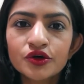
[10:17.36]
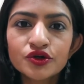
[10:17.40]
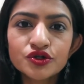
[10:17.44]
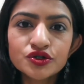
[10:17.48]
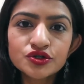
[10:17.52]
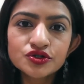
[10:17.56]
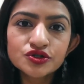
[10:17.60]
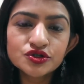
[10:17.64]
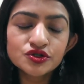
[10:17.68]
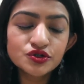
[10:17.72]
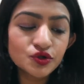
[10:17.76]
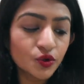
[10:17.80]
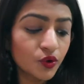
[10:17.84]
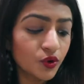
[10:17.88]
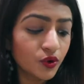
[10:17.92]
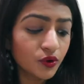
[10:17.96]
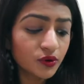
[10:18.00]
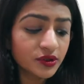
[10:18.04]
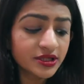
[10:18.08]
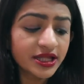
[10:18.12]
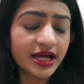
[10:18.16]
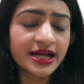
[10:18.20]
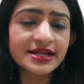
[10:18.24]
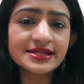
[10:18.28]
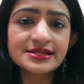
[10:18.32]
So
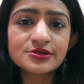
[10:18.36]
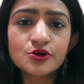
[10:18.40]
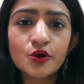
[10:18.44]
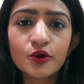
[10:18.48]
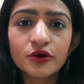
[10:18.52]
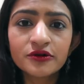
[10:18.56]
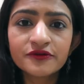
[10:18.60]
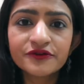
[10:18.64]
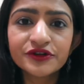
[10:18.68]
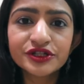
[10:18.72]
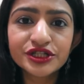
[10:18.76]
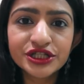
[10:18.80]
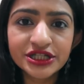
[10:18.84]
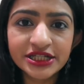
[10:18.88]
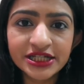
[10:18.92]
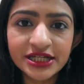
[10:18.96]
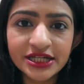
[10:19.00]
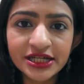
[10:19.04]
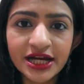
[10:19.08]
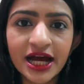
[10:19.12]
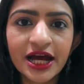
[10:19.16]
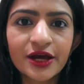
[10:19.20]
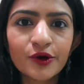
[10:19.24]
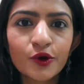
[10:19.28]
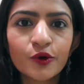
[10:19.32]
that's all for
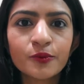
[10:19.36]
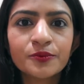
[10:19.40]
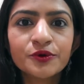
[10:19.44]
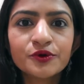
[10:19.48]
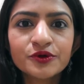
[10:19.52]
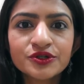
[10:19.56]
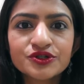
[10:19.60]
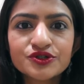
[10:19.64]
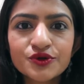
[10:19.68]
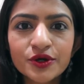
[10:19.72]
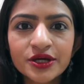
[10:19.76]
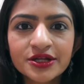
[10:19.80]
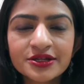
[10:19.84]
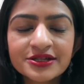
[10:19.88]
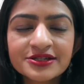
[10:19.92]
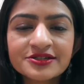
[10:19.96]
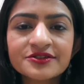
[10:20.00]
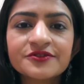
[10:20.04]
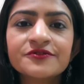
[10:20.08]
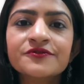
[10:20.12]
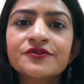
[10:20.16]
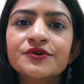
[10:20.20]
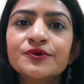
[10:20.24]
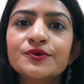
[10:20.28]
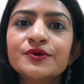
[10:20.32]
today. I hope you enjoyed this
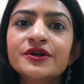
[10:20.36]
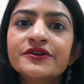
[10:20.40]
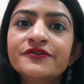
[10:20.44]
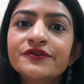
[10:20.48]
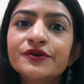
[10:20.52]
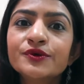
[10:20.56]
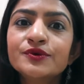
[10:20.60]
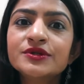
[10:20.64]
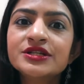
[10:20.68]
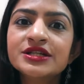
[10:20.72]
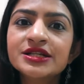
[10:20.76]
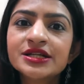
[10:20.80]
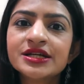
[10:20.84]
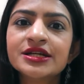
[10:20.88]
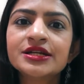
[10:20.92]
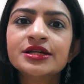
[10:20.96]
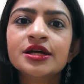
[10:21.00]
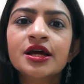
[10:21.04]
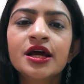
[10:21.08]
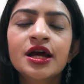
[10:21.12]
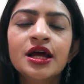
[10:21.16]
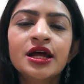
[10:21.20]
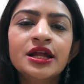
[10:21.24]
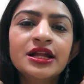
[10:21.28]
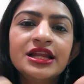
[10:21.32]
review. If you did,
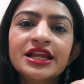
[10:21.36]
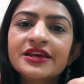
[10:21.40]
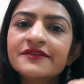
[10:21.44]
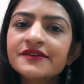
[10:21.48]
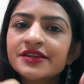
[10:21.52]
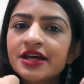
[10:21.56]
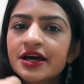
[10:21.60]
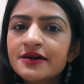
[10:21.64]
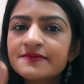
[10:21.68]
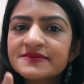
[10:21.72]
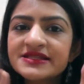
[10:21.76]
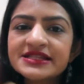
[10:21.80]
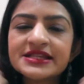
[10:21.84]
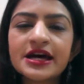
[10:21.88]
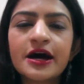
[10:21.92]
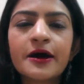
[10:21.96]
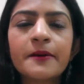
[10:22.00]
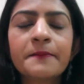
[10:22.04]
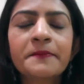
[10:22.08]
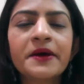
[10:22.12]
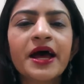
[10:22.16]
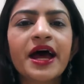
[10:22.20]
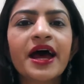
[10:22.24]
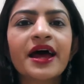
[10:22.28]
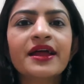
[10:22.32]
leave a thumbs
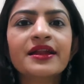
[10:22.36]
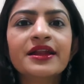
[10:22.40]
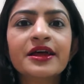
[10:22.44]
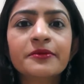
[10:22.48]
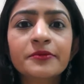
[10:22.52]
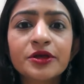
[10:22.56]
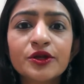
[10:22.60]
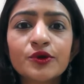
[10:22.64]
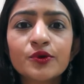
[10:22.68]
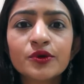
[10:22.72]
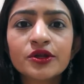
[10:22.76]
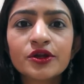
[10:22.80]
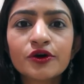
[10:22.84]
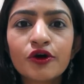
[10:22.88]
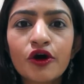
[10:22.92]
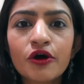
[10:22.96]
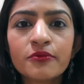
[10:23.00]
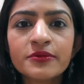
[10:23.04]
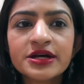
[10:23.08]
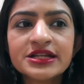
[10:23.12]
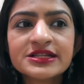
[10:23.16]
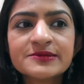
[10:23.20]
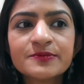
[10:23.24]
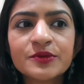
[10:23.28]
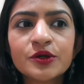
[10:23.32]
up and let me know in the
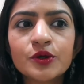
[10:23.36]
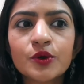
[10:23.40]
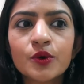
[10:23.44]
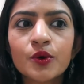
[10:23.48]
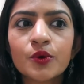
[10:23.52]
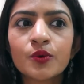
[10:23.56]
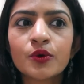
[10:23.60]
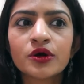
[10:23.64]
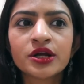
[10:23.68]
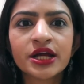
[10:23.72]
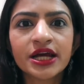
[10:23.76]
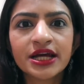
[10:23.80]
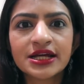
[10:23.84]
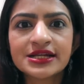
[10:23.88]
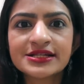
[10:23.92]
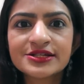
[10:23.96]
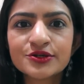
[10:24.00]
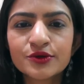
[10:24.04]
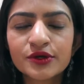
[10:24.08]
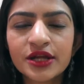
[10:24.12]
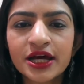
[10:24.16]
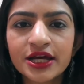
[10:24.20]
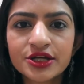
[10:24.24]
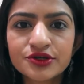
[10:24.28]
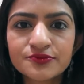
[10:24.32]
comments below what else
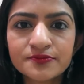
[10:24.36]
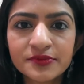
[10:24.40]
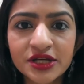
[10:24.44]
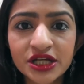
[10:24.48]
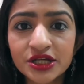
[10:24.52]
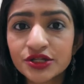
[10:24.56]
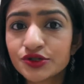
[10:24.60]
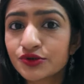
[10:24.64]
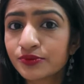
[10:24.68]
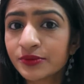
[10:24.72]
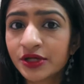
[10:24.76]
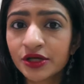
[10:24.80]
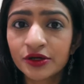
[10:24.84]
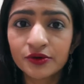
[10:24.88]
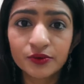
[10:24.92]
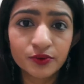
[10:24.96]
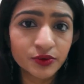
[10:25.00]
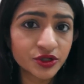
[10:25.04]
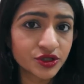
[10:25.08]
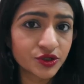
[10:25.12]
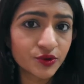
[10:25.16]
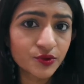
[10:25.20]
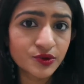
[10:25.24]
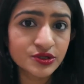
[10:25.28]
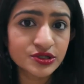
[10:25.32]
you'd like me to make
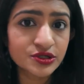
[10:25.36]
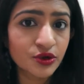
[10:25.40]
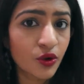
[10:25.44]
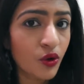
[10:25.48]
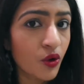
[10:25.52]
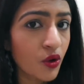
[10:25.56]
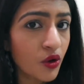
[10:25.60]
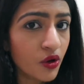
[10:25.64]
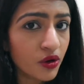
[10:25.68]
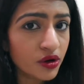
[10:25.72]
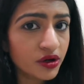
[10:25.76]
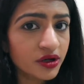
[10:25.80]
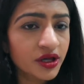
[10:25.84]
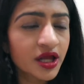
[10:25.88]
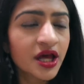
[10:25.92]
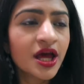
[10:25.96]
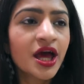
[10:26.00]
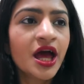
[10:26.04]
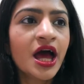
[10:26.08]
videos on.